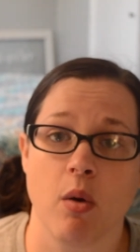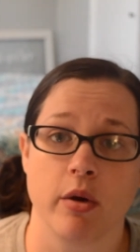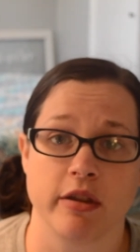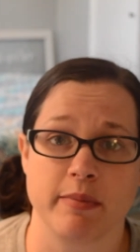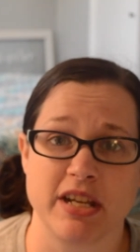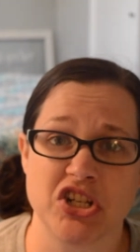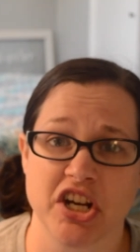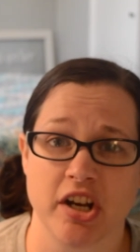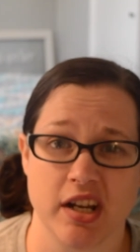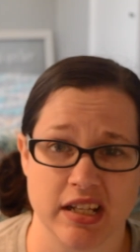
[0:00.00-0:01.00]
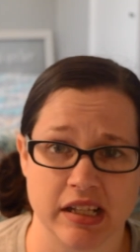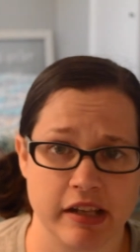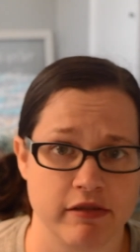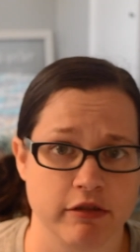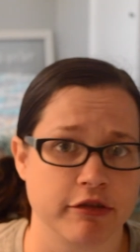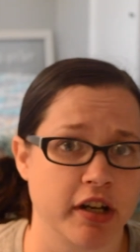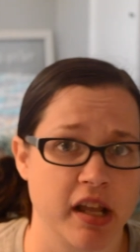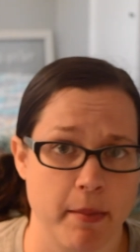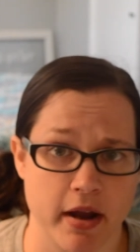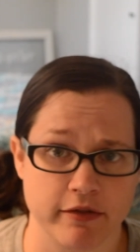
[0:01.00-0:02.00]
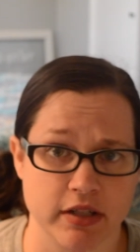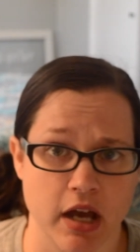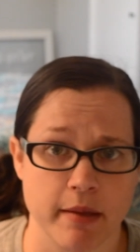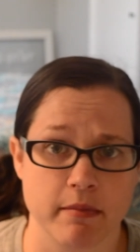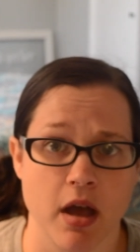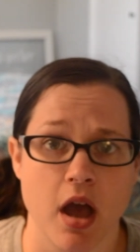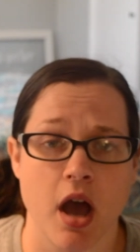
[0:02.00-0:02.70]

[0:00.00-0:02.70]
or the beach area and leave it for any amount of time.